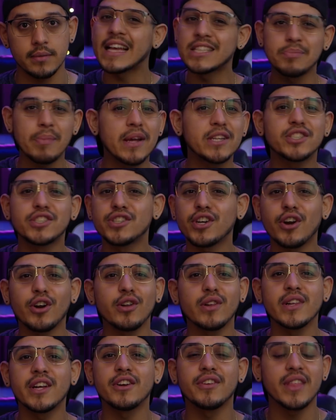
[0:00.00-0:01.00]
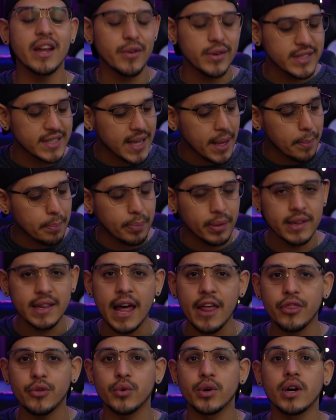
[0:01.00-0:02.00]
As mentioned earlier, there is a
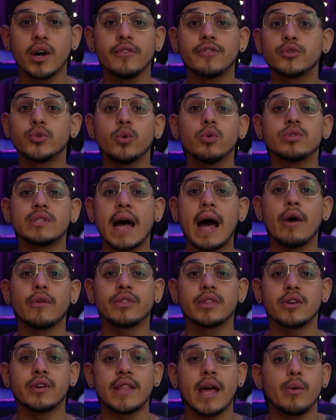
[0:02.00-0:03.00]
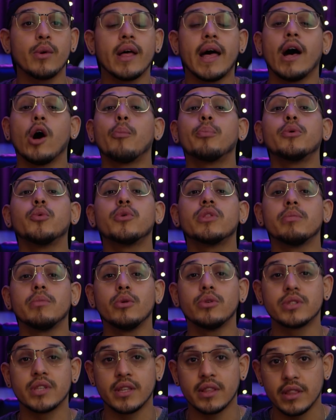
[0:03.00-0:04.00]
plethora of tools out there that will help you with
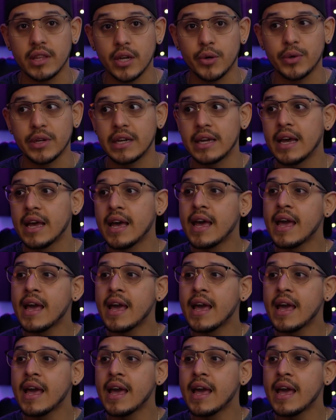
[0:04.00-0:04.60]
music theory,